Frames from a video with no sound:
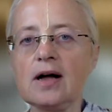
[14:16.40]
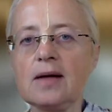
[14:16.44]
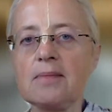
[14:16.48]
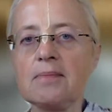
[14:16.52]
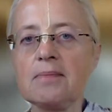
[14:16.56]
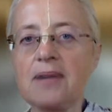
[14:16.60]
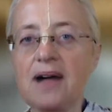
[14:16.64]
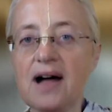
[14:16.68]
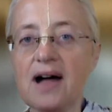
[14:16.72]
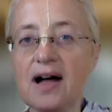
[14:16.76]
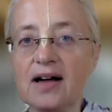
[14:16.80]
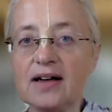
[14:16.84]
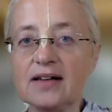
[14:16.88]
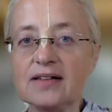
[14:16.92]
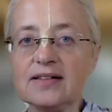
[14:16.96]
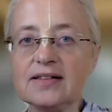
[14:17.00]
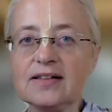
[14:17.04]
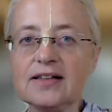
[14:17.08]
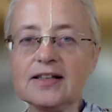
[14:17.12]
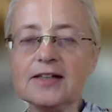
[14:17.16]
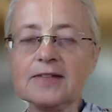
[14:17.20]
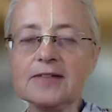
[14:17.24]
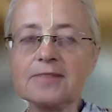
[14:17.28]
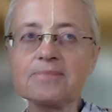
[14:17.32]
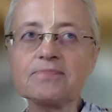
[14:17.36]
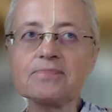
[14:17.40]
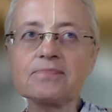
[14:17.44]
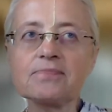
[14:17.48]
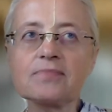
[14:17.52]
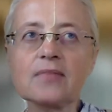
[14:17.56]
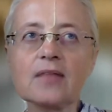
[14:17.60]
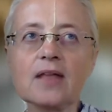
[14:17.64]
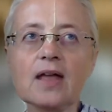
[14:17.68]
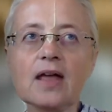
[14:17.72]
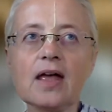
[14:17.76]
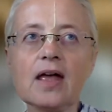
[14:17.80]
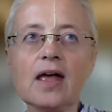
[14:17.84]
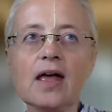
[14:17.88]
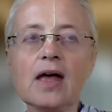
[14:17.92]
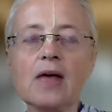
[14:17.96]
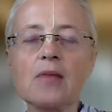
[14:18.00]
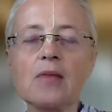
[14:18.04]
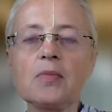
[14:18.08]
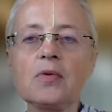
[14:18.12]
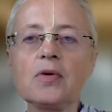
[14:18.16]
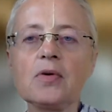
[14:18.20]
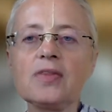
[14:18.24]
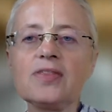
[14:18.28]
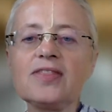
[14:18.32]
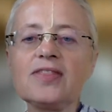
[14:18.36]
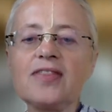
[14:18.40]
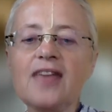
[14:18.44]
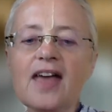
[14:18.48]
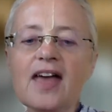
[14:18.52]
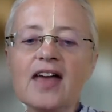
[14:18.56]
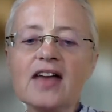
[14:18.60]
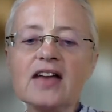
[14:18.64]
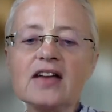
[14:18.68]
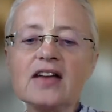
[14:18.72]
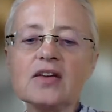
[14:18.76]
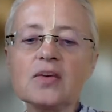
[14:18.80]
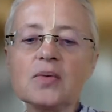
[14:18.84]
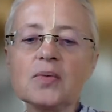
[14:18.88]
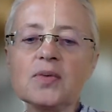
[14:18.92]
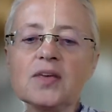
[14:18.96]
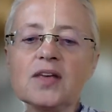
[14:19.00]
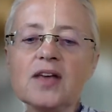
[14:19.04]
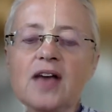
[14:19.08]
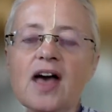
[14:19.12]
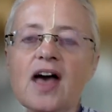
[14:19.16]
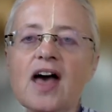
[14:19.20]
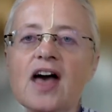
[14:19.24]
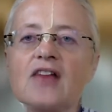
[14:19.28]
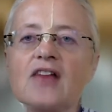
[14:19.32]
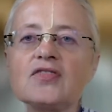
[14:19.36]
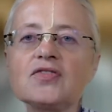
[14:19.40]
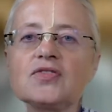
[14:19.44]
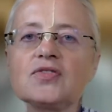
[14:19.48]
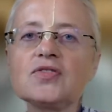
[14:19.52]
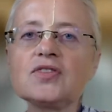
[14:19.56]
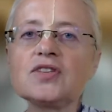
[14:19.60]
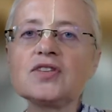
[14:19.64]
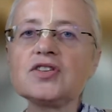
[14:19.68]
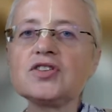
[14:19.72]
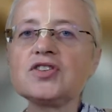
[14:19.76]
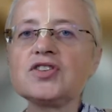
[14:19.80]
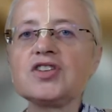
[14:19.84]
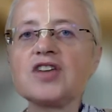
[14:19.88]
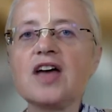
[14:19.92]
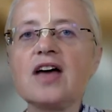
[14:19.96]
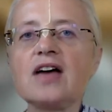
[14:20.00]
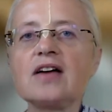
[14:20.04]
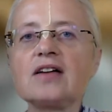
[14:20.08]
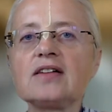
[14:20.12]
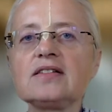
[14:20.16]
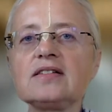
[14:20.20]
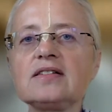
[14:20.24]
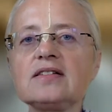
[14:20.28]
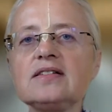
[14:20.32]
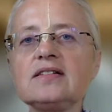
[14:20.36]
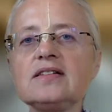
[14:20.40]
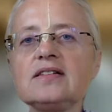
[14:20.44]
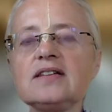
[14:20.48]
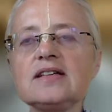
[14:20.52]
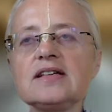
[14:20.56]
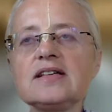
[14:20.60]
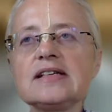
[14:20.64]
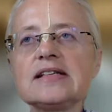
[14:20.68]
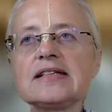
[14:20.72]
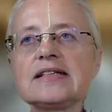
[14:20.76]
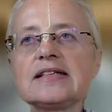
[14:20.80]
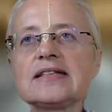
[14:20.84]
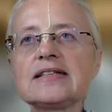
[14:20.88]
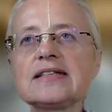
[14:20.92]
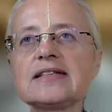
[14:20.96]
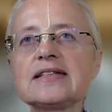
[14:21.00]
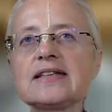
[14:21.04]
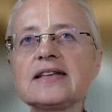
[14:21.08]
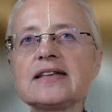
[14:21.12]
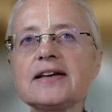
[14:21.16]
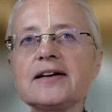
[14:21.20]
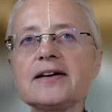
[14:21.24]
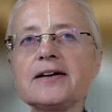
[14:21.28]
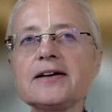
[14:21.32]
bhakti, then we have to reject these